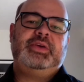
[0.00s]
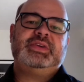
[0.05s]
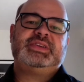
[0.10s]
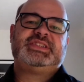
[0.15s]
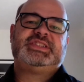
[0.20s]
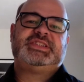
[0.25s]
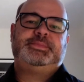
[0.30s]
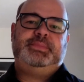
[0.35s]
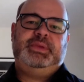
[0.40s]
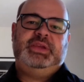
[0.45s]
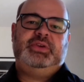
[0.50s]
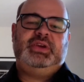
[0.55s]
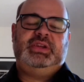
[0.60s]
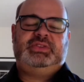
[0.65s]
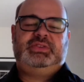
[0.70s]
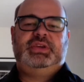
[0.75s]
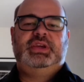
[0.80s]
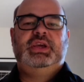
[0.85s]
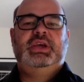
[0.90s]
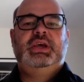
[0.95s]

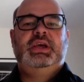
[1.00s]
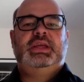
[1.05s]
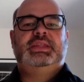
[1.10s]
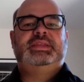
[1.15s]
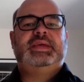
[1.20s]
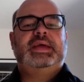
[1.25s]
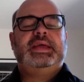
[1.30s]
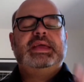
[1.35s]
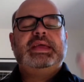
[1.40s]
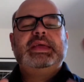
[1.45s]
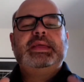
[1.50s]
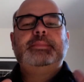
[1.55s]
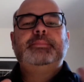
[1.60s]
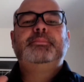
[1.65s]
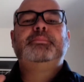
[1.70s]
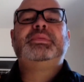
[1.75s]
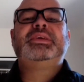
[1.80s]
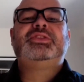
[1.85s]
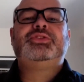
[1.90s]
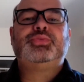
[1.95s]
perispirit, the
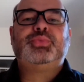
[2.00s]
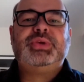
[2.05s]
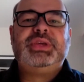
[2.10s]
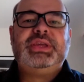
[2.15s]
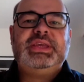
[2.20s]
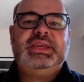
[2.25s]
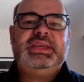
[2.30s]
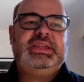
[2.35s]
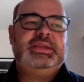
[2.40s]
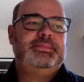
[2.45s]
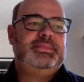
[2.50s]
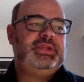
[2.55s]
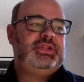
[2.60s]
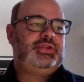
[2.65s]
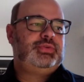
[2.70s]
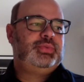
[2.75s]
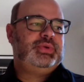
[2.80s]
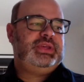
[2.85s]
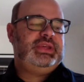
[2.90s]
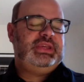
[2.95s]
in-between
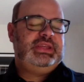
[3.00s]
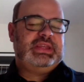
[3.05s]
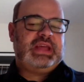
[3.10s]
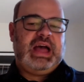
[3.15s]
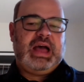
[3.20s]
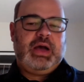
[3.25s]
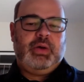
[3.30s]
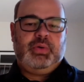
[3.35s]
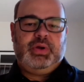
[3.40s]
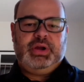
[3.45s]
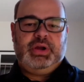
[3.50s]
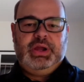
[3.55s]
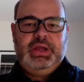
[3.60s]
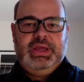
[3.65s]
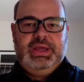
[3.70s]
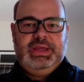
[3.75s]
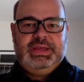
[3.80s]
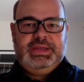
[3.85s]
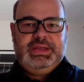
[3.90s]
between our